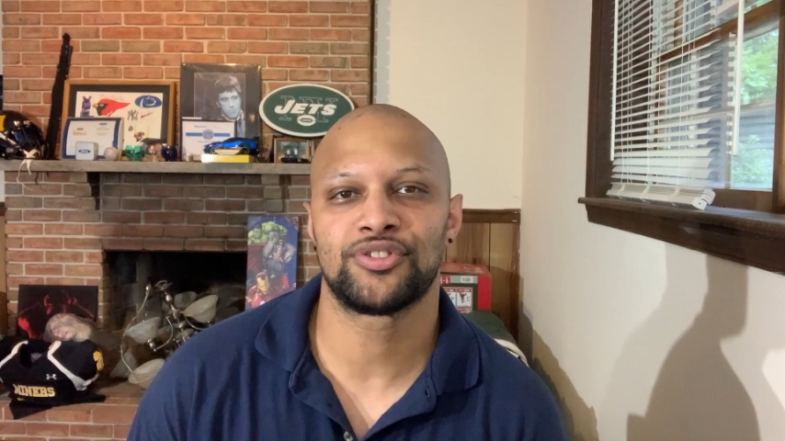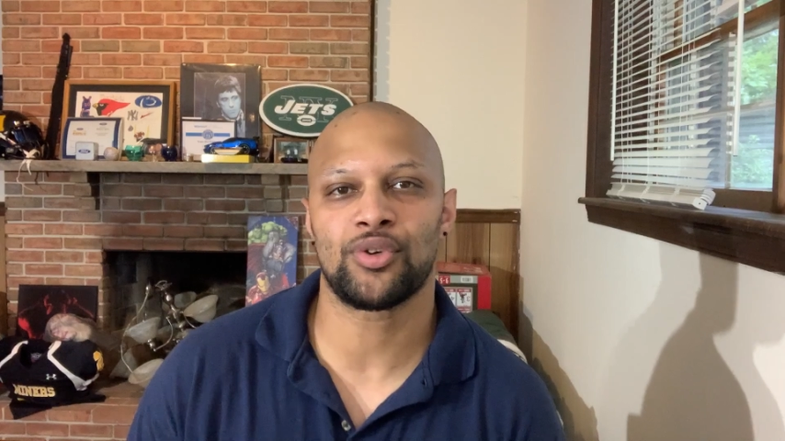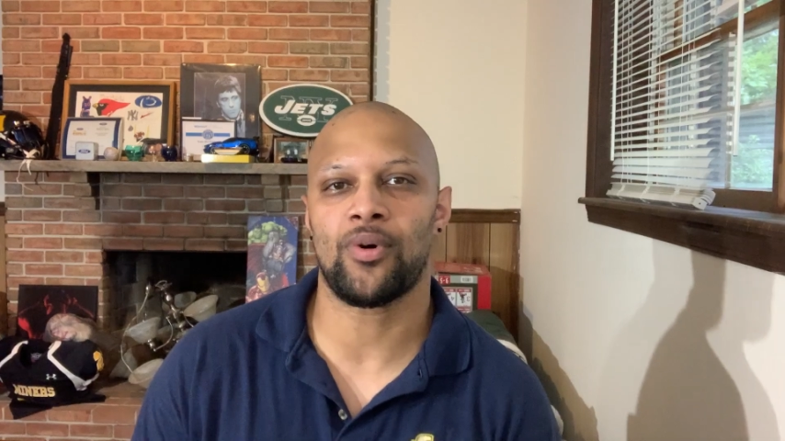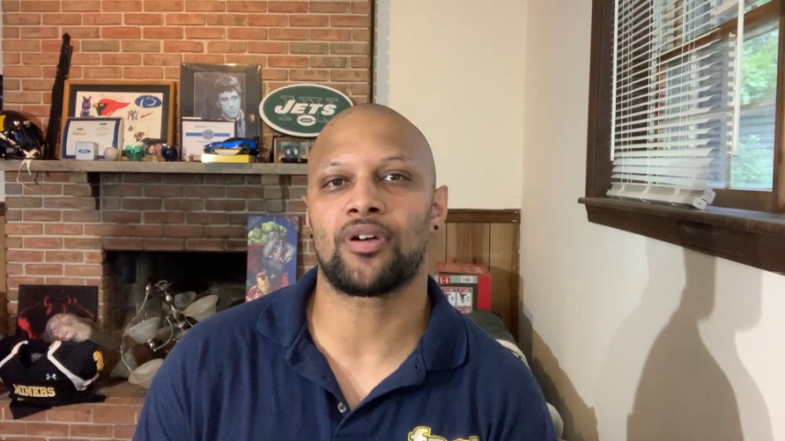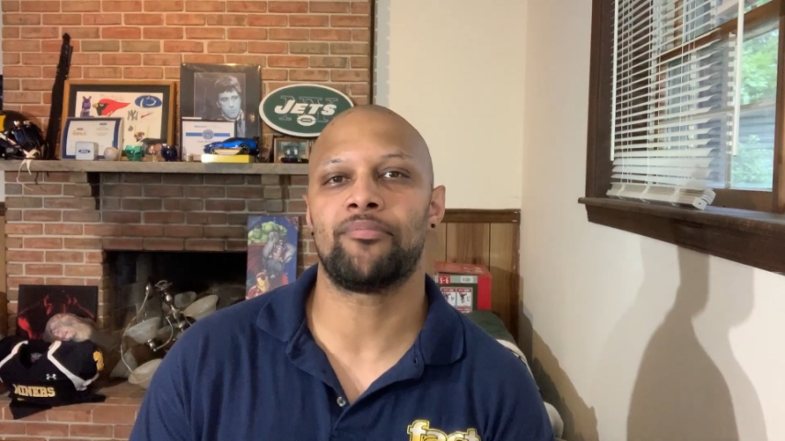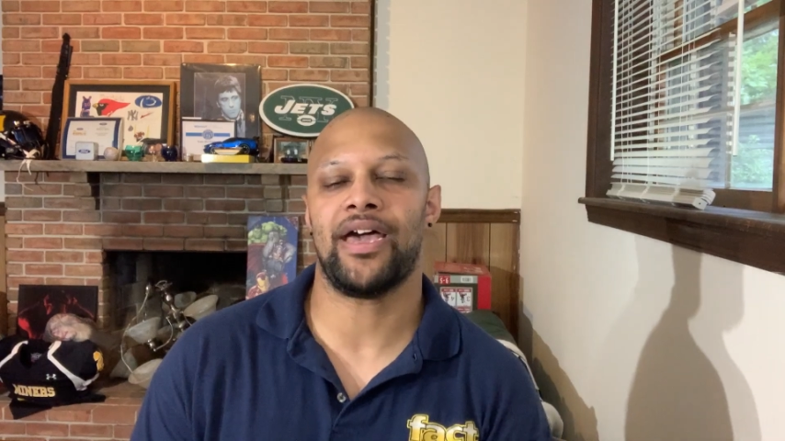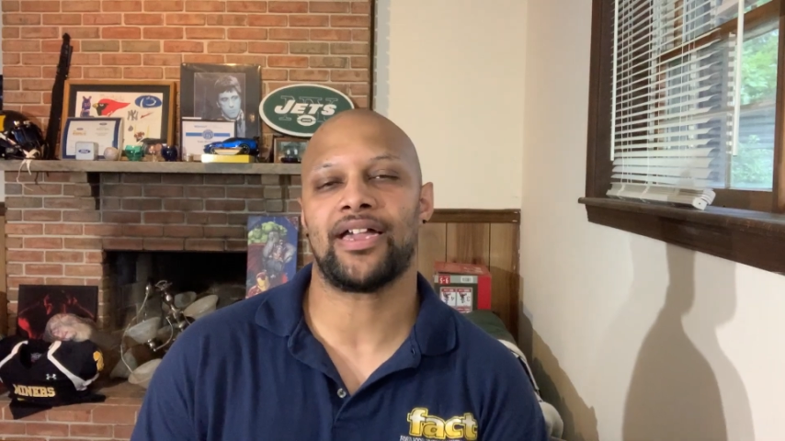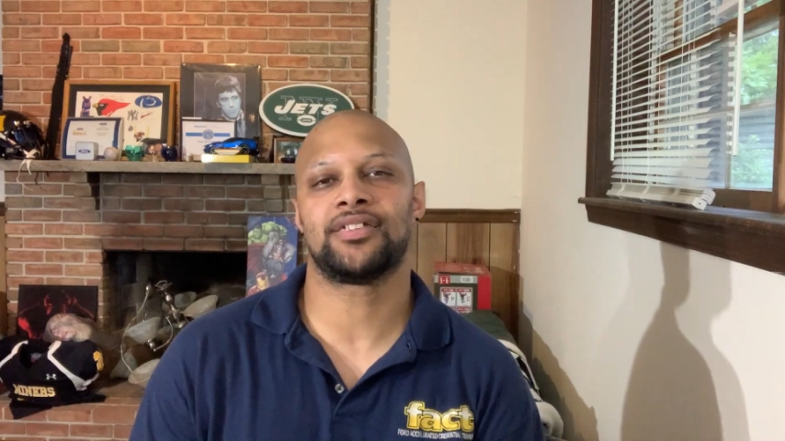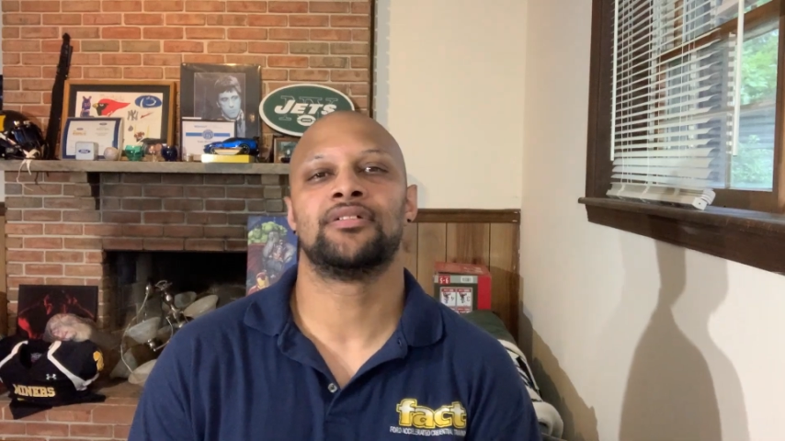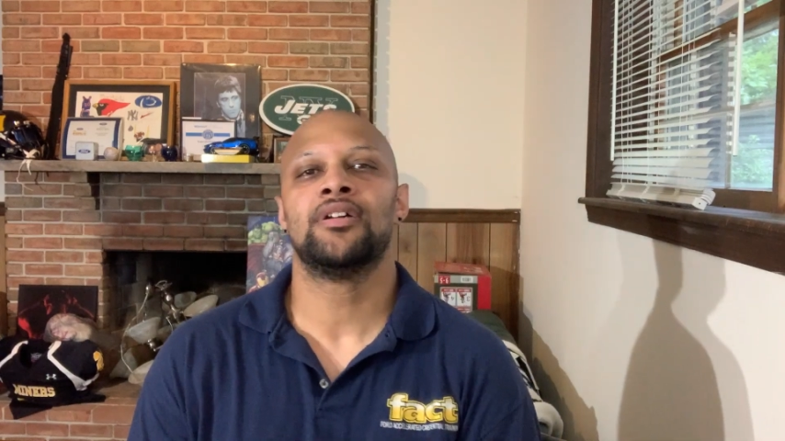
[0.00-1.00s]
So welcome back.